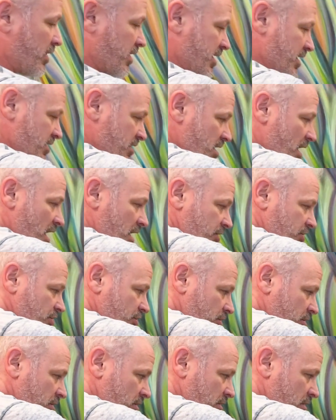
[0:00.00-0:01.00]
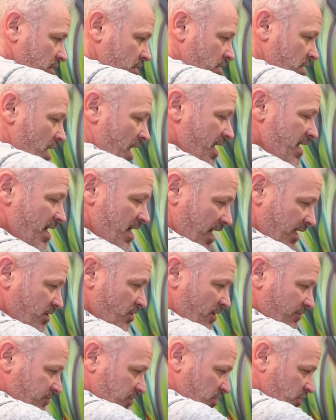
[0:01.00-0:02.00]
one can touch. I, I
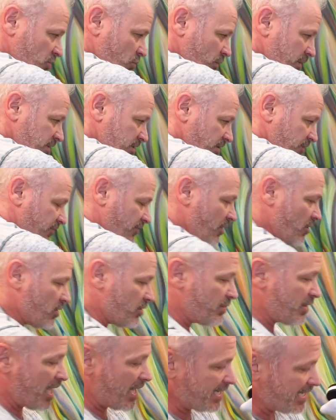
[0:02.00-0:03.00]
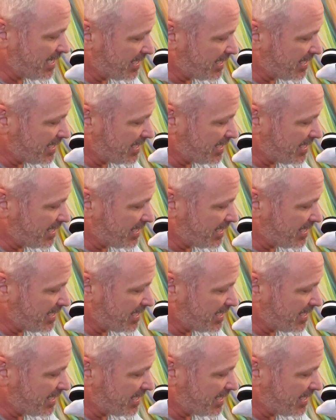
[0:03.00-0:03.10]
do have to squeeze it forward, but I